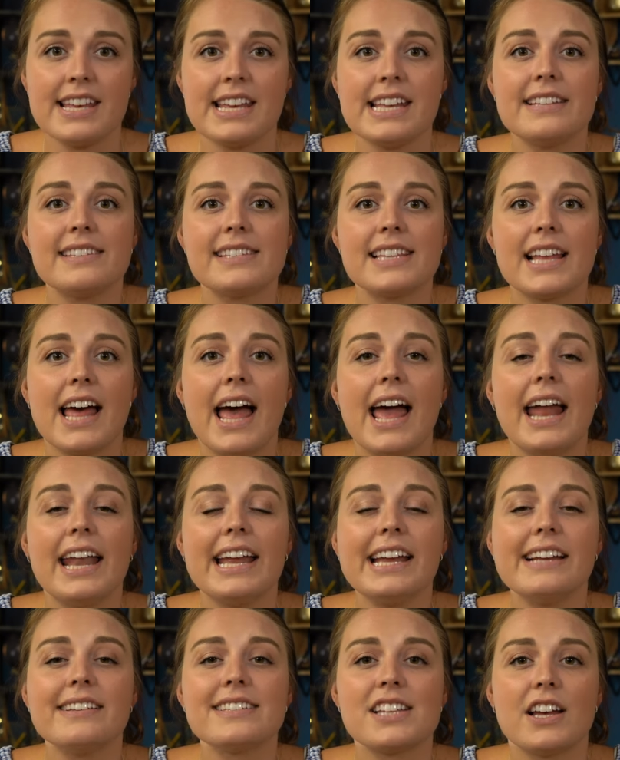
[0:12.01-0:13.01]
ease the
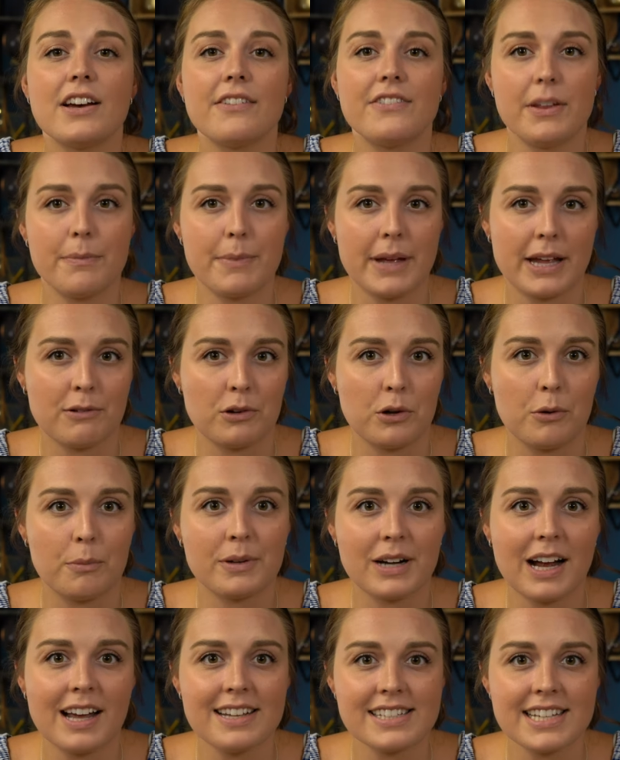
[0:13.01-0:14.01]
headaches of the payroll
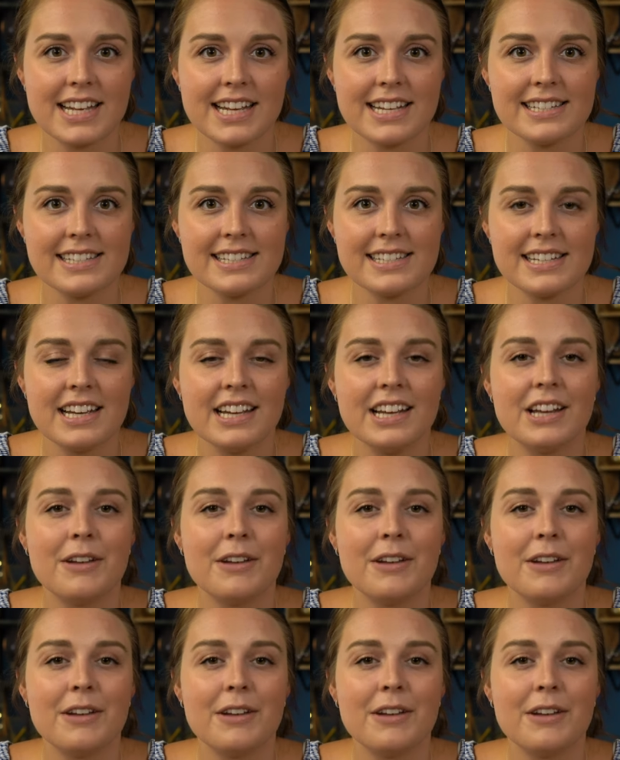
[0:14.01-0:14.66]
process,